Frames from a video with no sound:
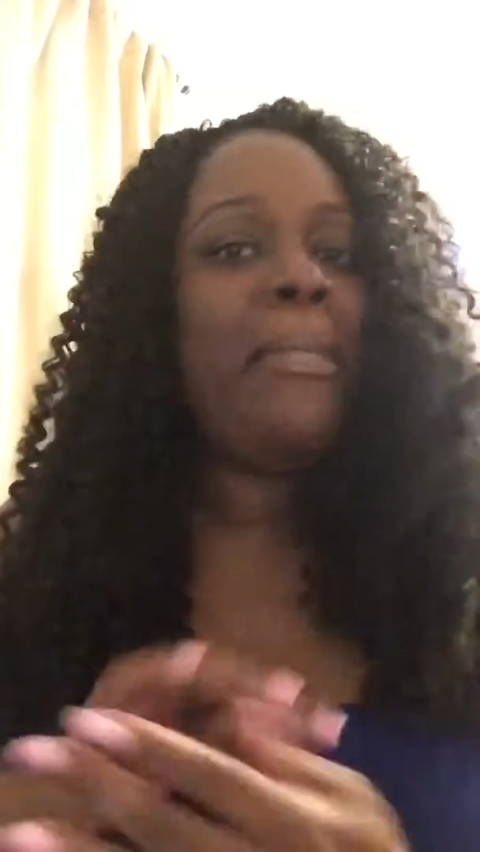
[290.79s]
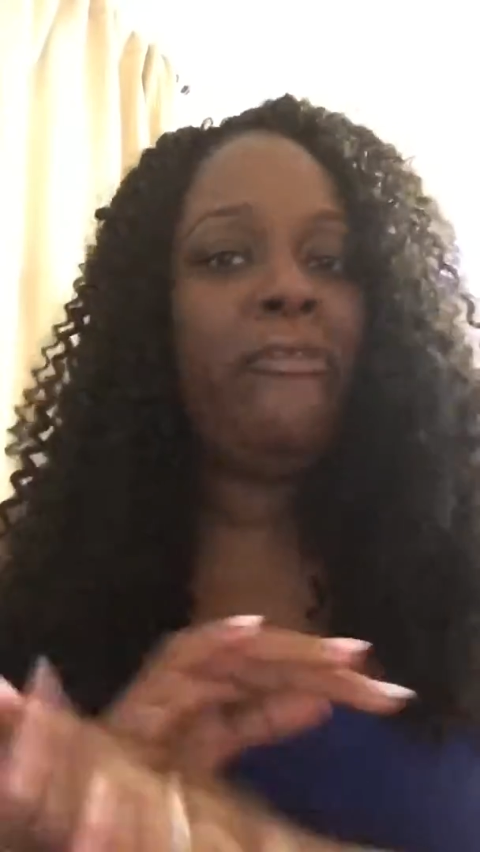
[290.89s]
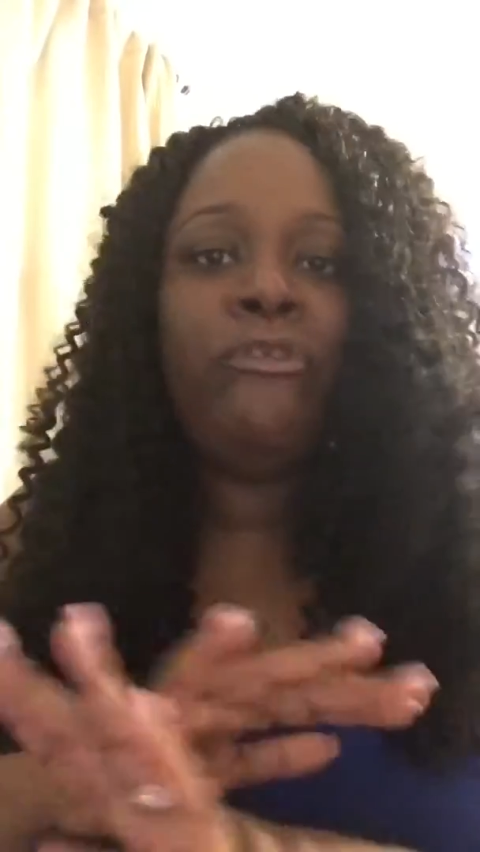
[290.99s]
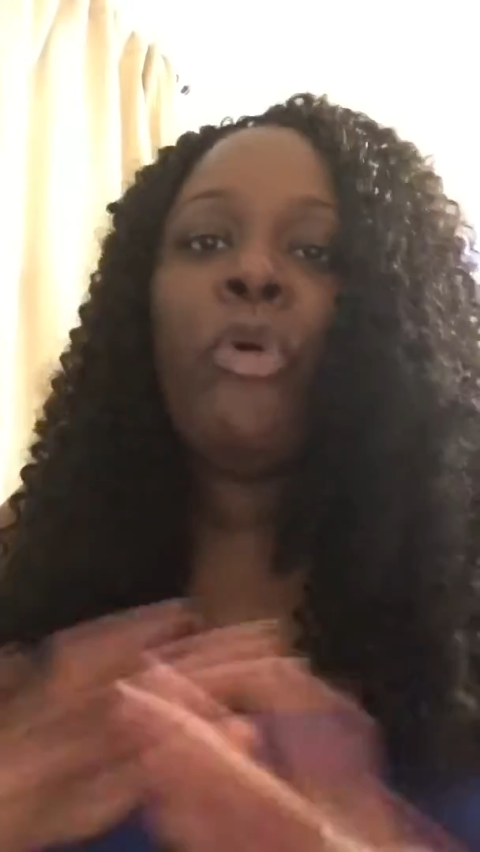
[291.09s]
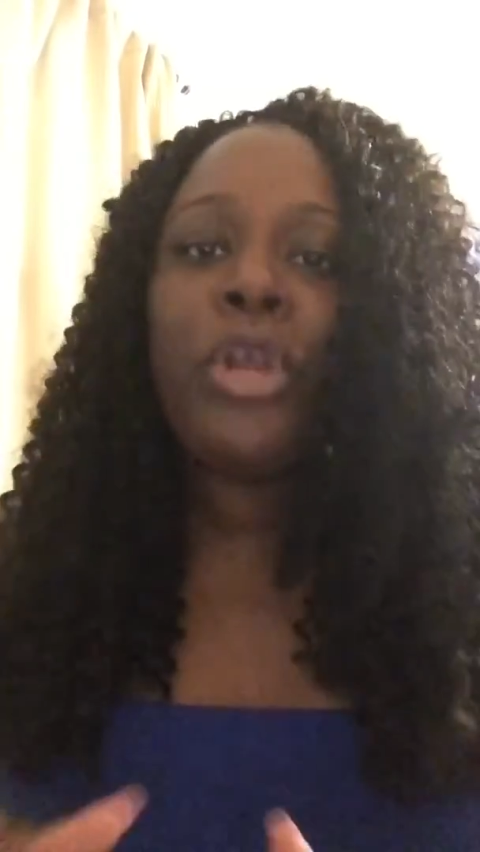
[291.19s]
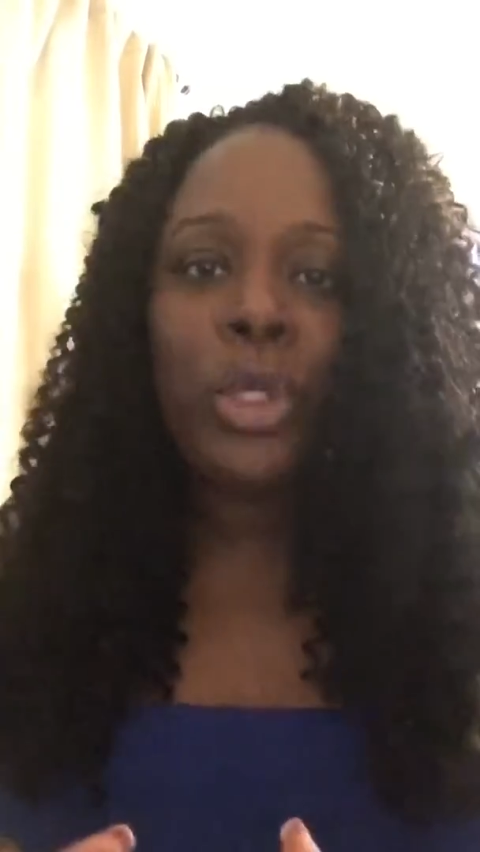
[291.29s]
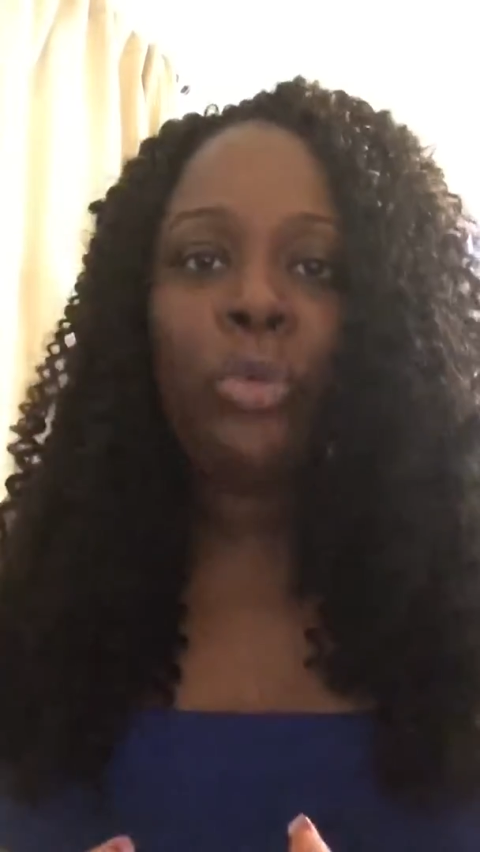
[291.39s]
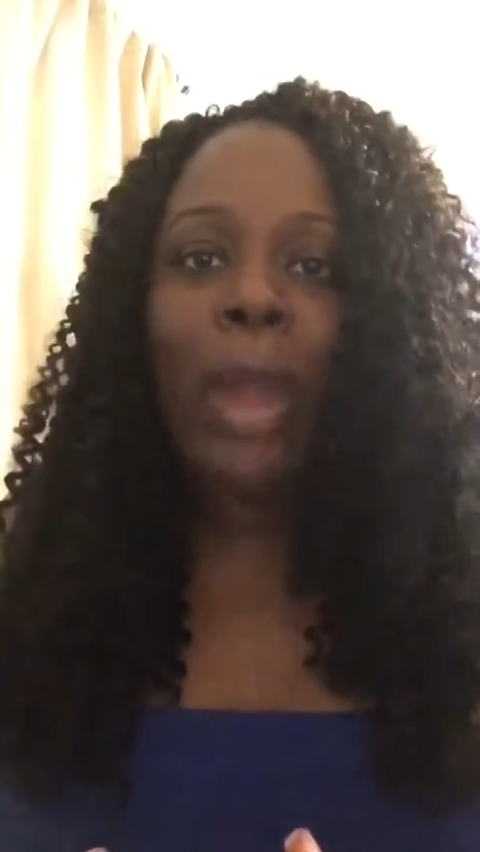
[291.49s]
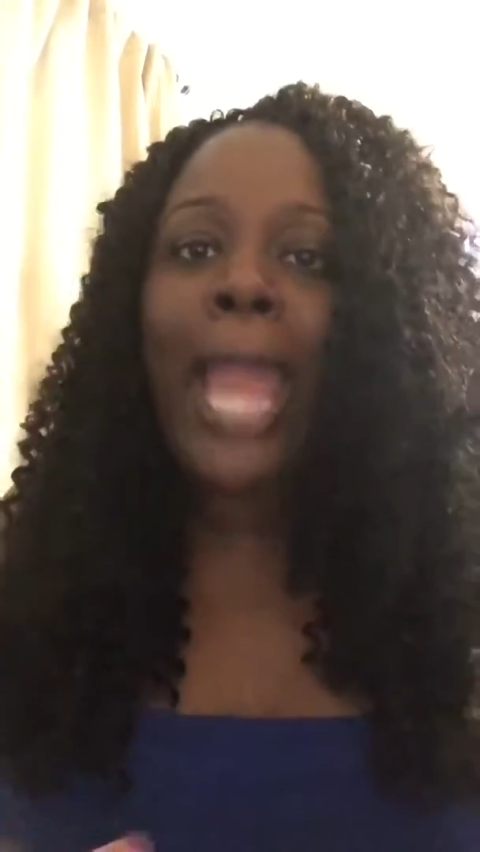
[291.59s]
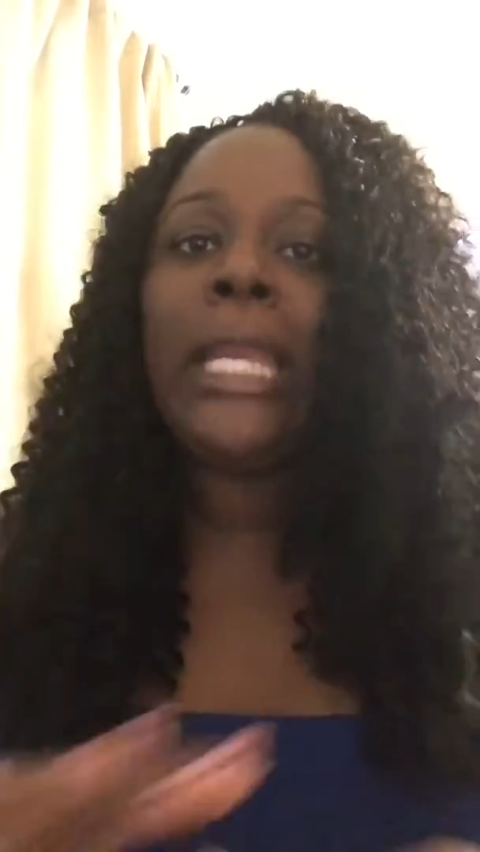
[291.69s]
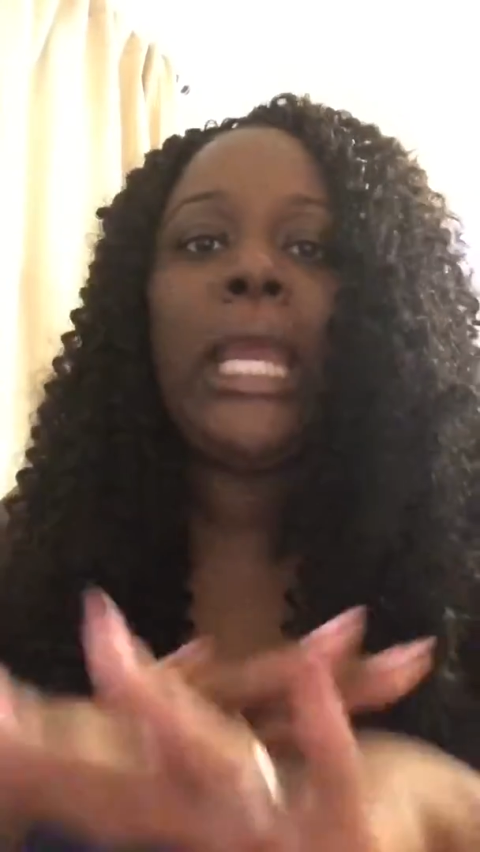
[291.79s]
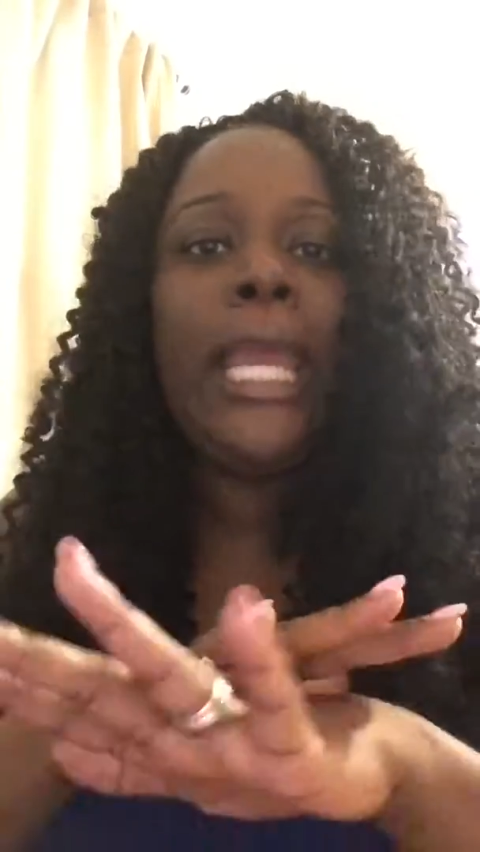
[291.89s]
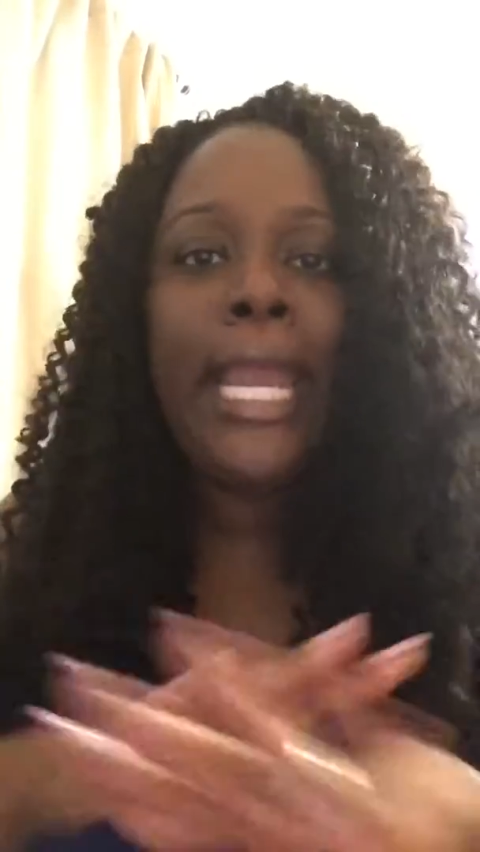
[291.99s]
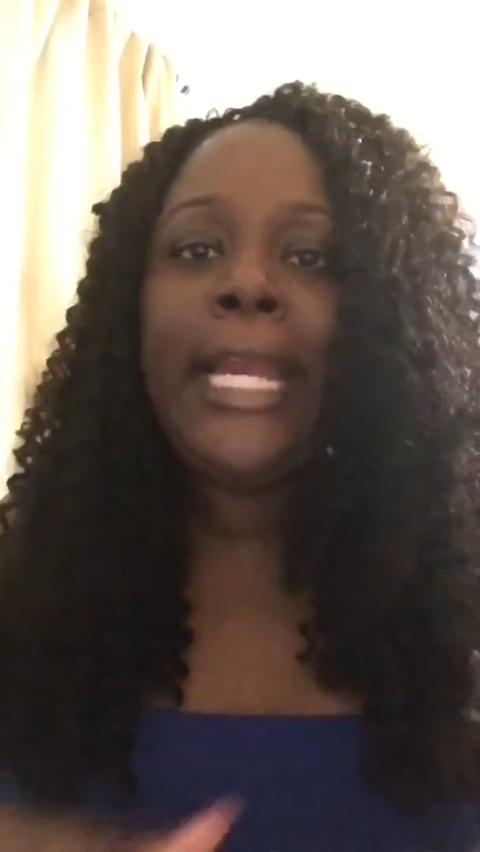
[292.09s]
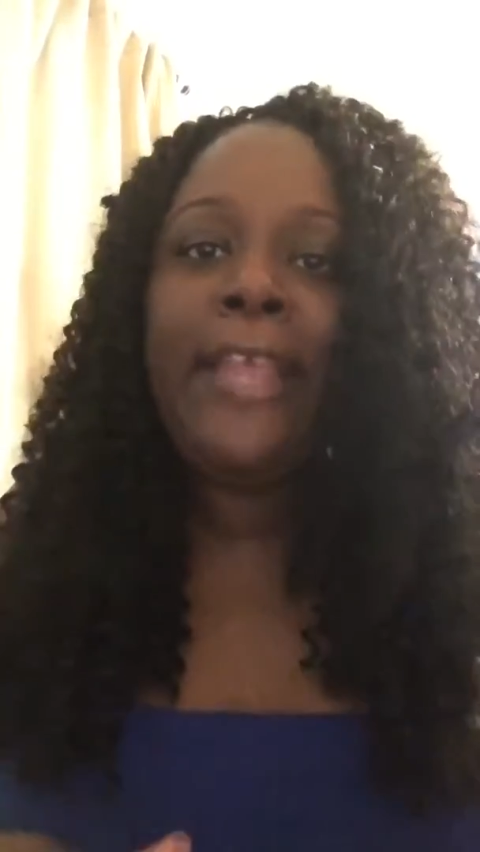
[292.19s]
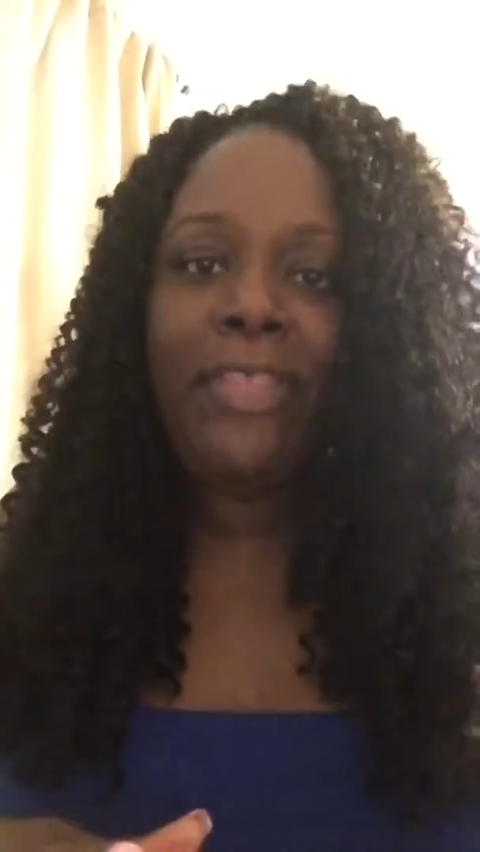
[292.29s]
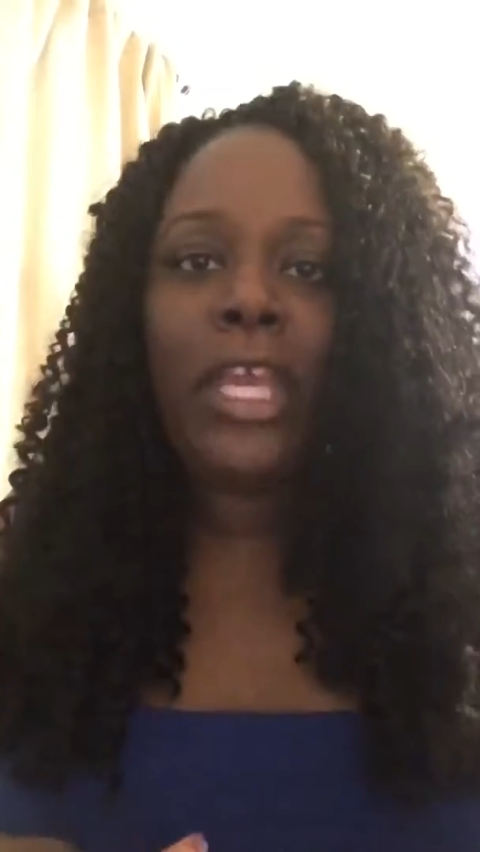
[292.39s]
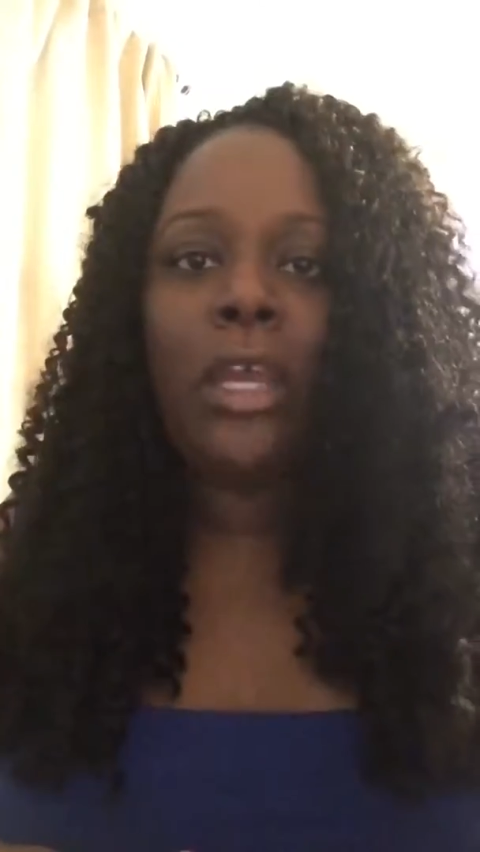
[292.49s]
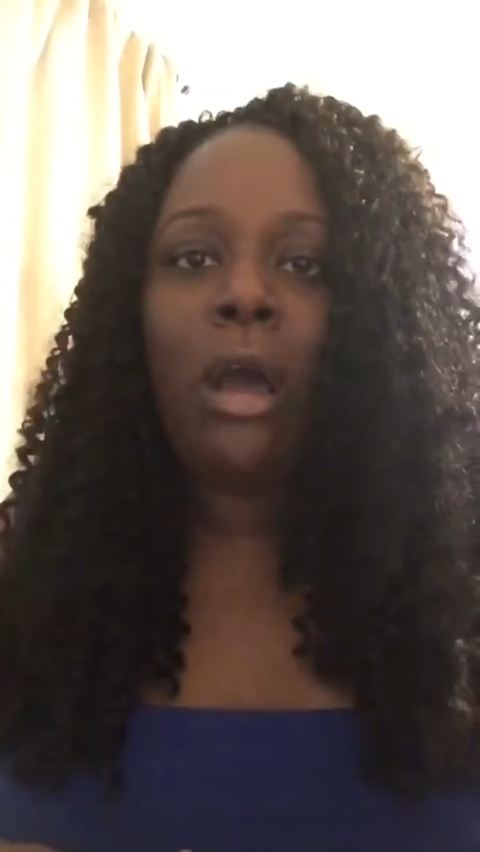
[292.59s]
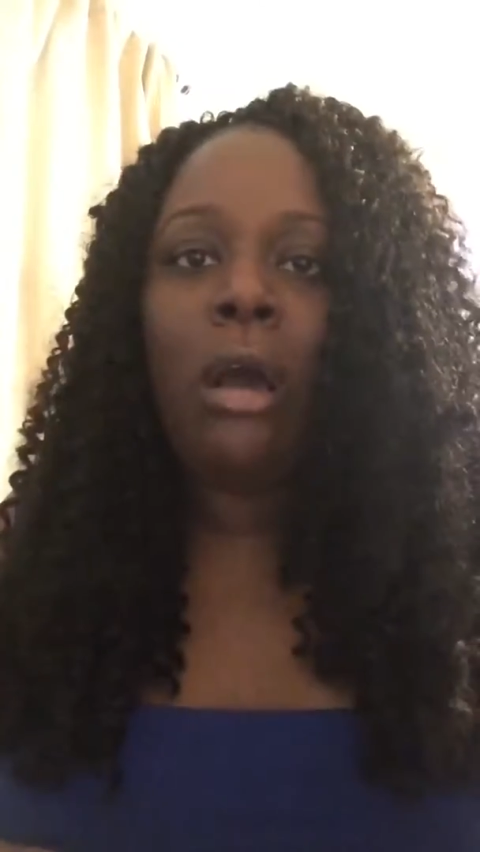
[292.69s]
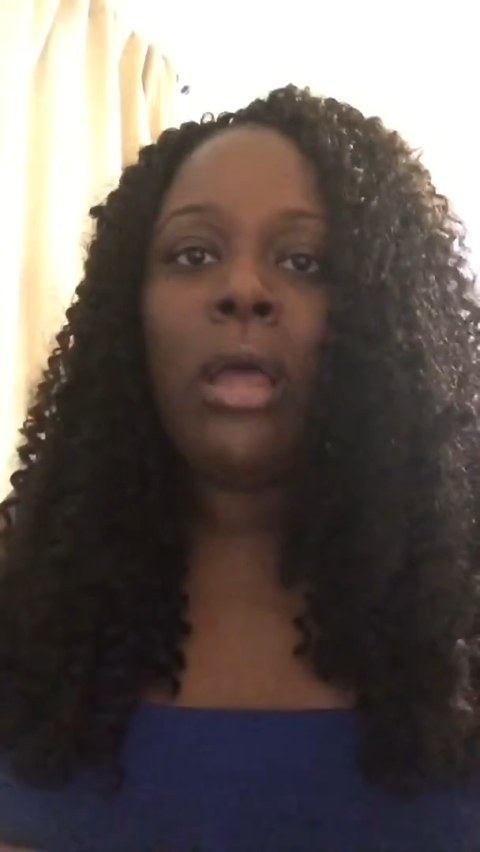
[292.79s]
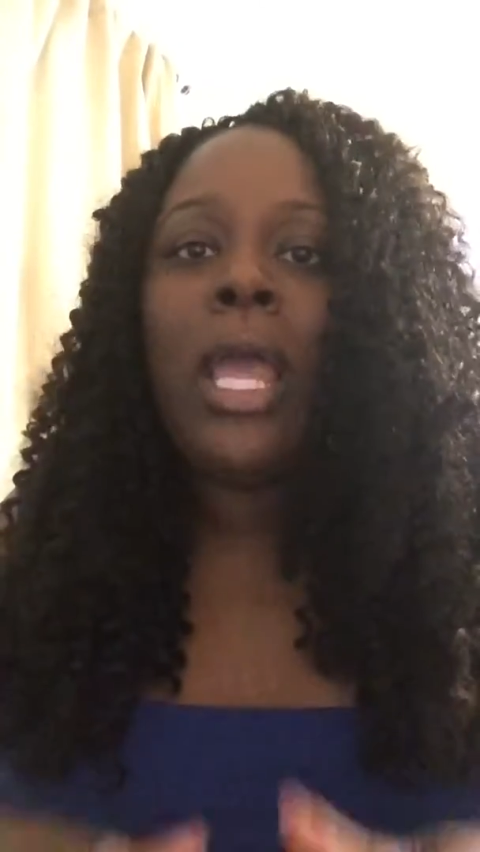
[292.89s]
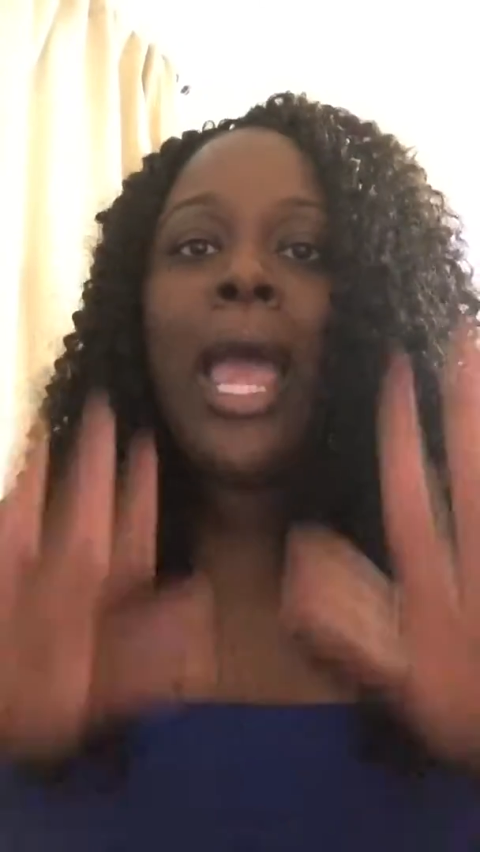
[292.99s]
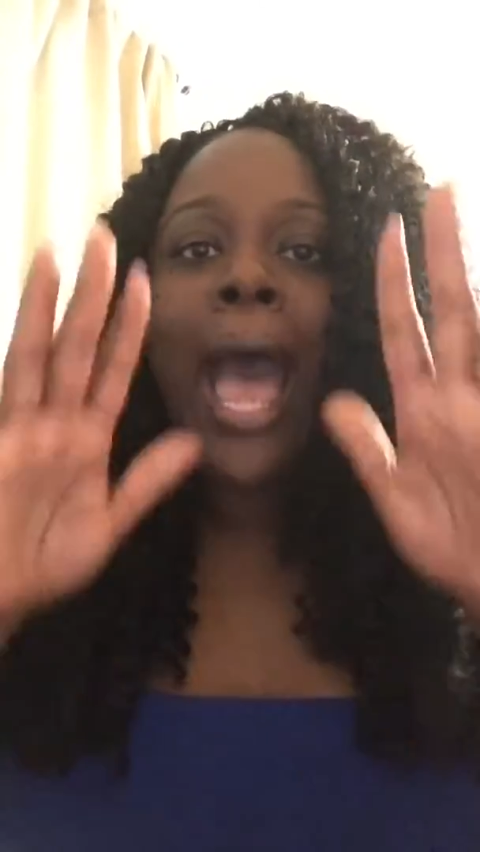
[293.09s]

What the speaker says: before you write anything at all.